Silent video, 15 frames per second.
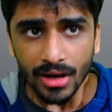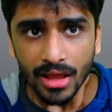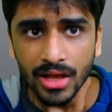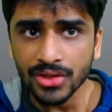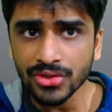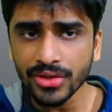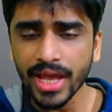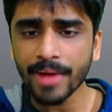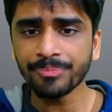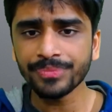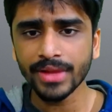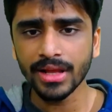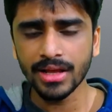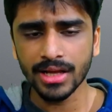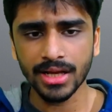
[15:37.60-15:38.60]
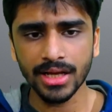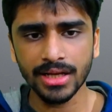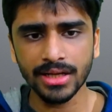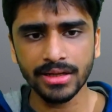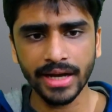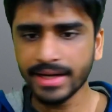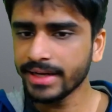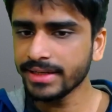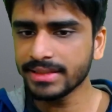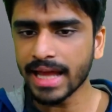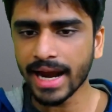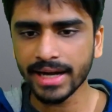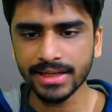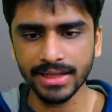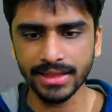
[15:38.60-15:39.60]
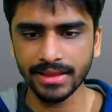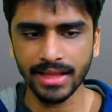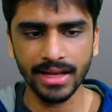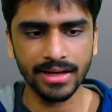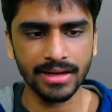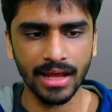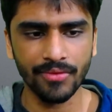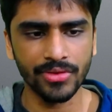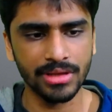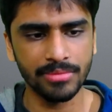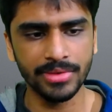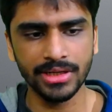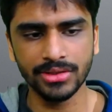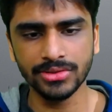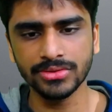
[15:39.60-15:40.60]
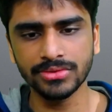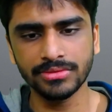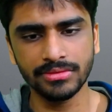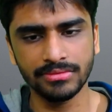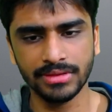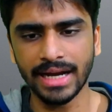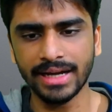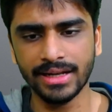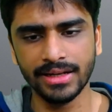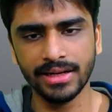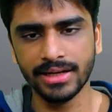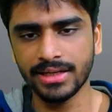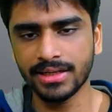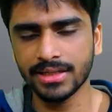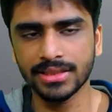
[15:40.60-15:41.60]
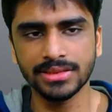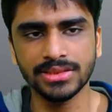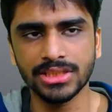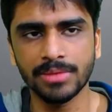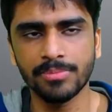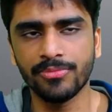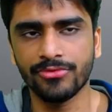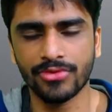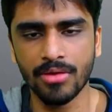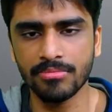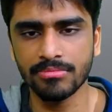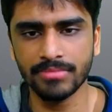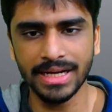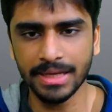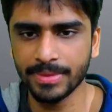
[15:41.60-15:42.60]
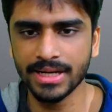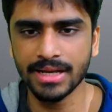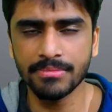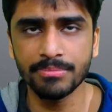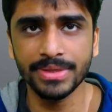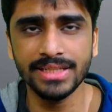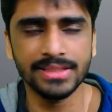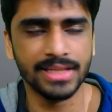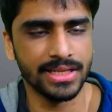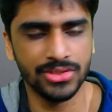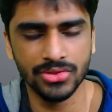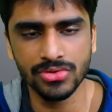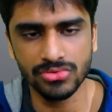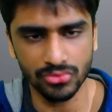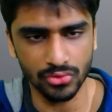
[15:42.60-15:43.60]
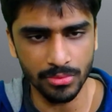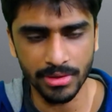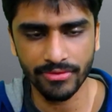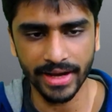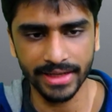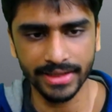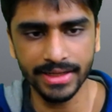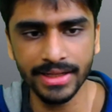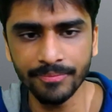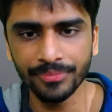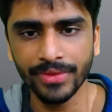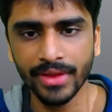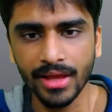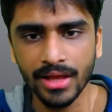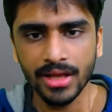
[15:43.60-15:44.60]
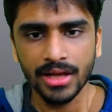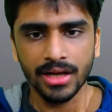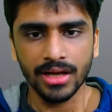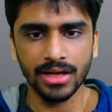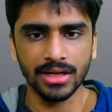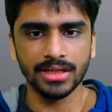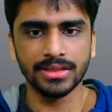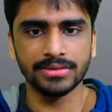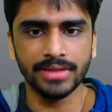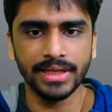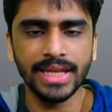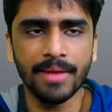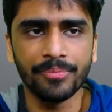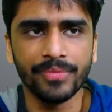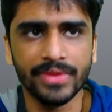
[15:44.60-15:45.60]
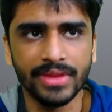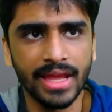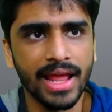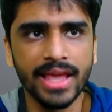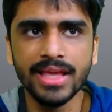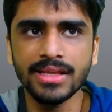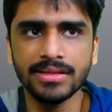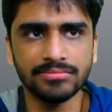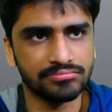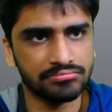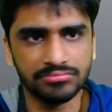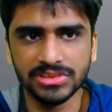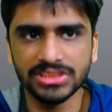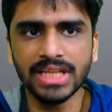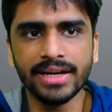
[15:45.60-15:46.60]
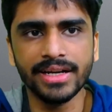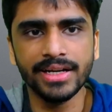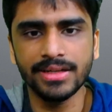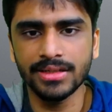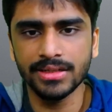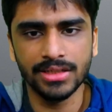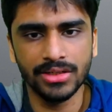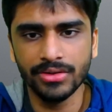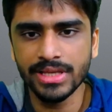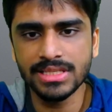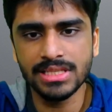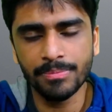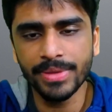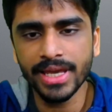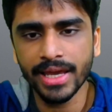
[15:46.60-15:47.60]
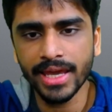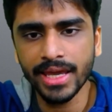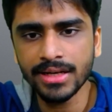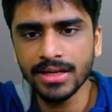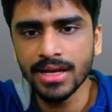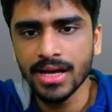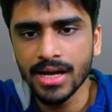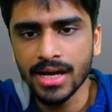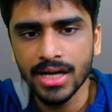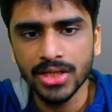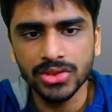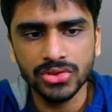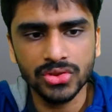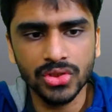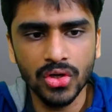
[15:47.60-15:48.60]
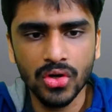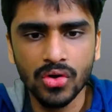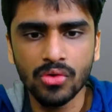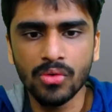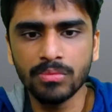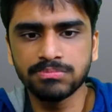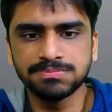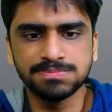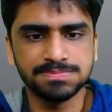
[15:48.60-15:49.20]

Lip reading: So yeah, I did that, and then I was able to get an internship from multiple companies. I chose Uber finally. And yeah, then I started doing CP again. So